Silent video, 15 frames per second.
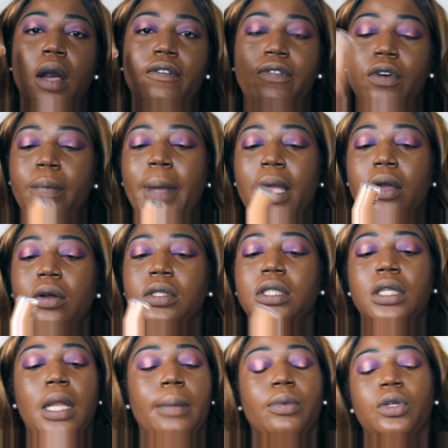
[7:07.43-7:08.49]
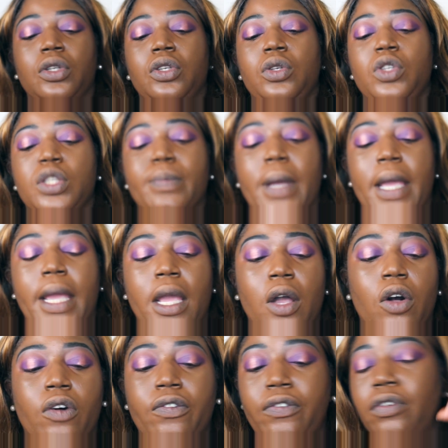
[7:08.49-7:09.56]
For my concealer, I'm going to use my
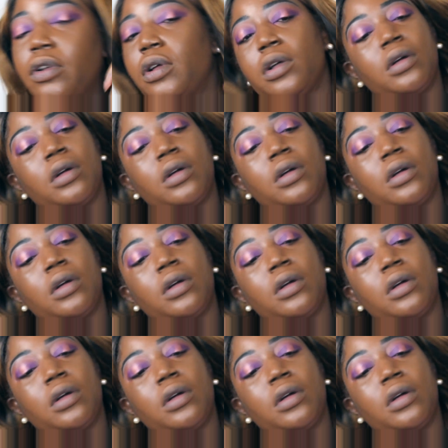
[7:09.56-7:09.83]
e.l.f.